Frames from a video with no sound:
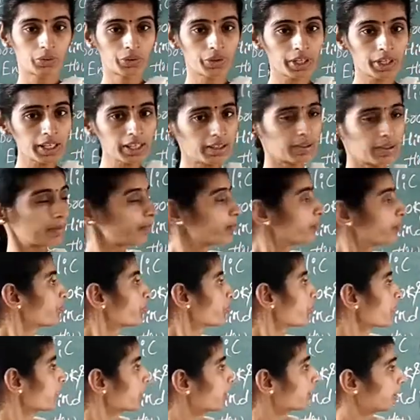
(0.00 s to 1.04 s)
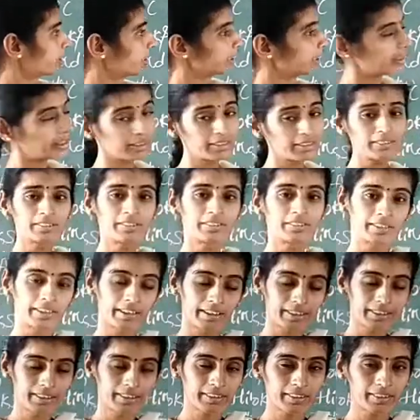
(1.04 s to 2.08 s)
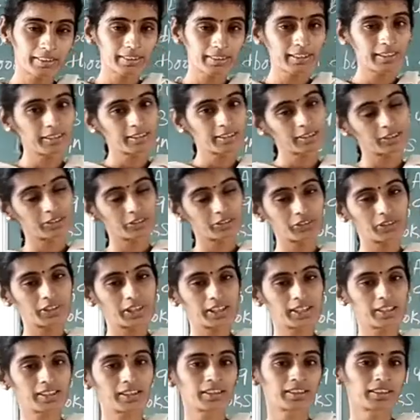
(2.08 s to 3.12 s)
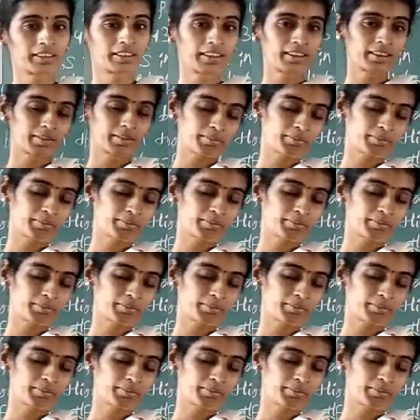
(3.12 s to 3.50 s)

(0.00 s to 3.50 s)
Okay? Till then, take care. Good day.